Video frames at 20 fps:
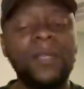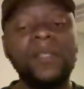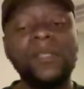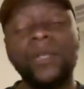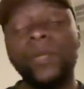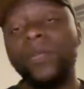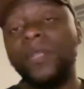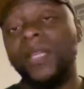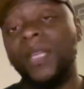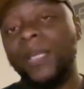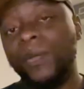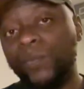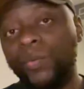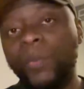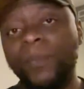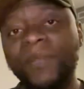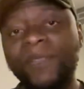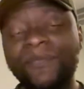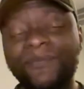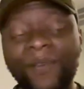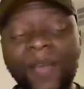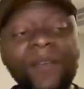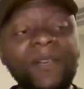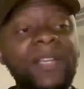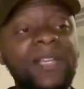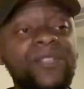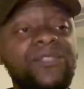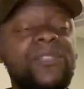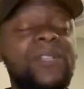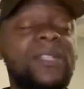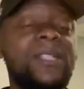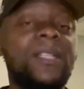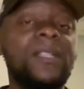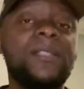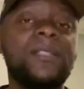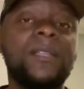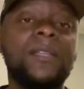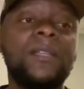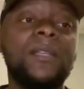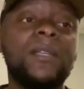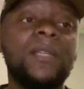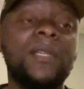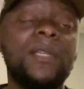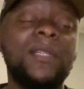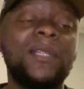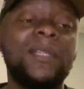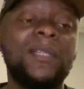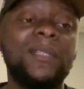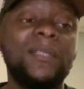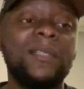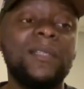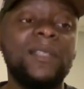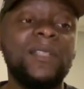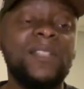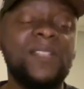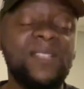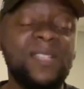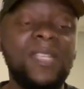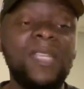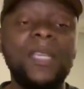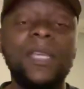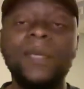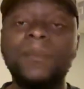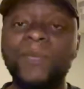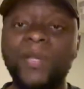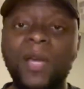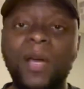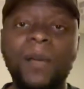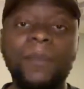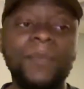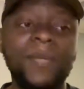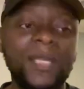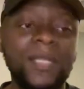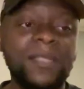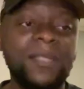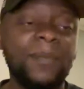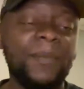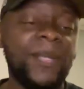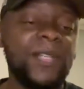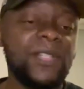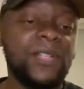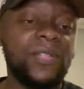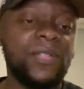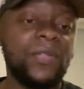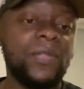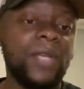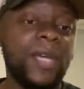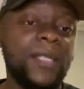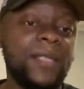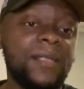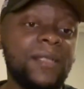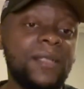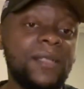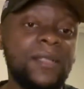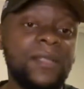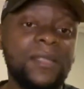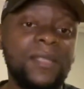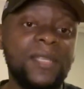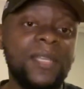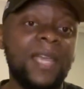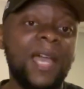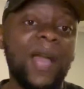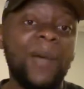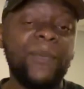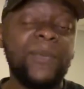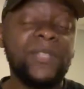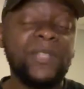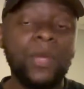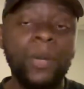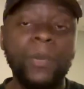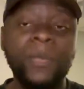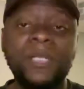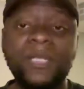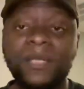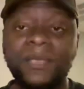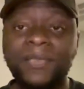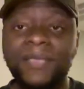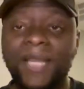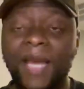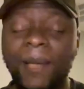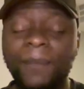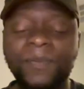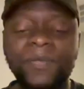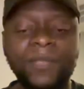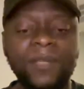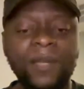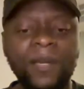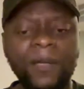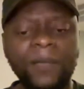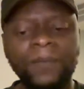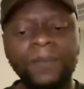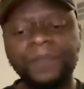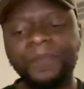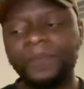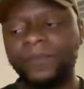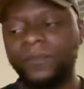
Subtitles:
So it will be very interesting to see him come into Manchester United and see how he's going to adapt. Now,